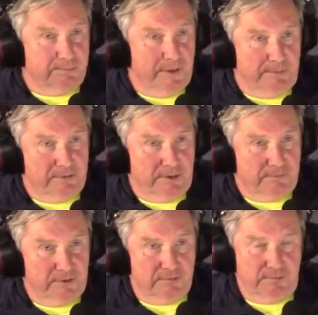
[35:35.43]
is maybe
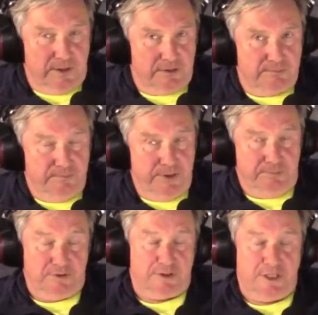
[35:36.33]
something that raised
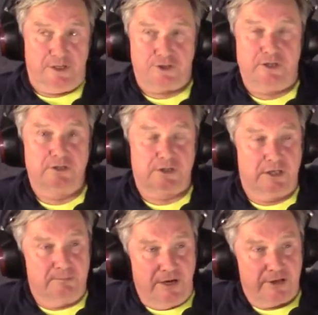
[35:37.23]
people's attention, is that
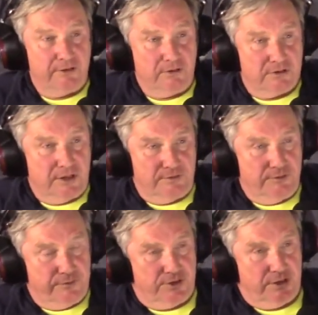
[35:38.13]
in America you've got
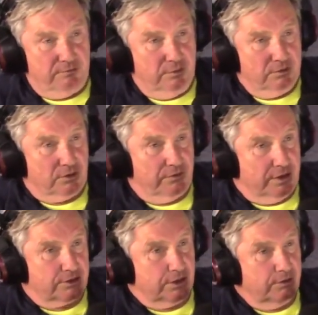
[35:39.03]
different set of rules on
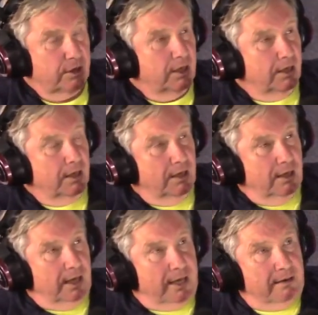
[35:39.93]
this. So,
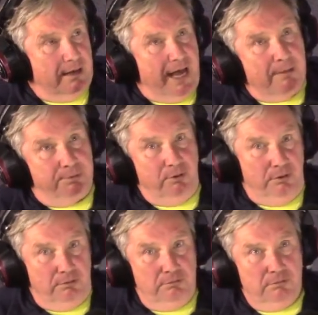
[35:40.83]
and
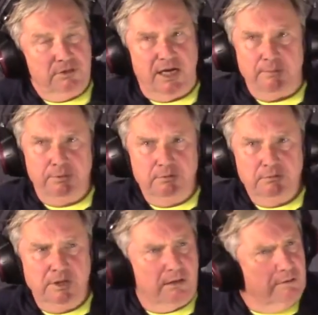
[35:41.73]
Apple, was it Apple?
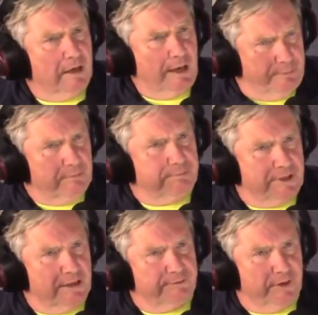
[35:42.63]
Yeah, Apple
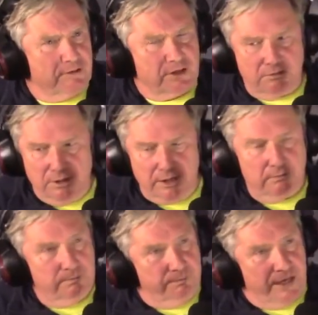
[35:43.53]
telephones don't like
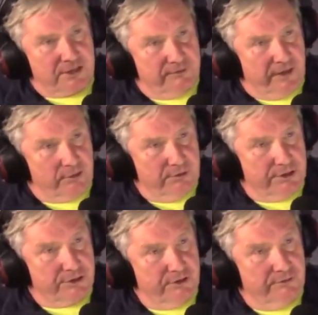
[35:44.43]
passive
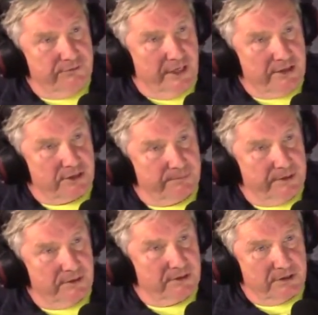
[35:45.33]
acquisition of data
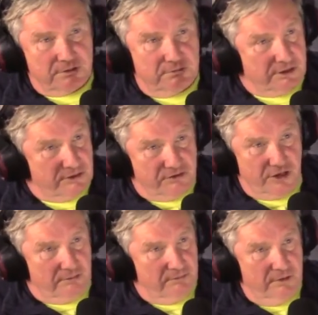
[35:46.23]
because they just don't.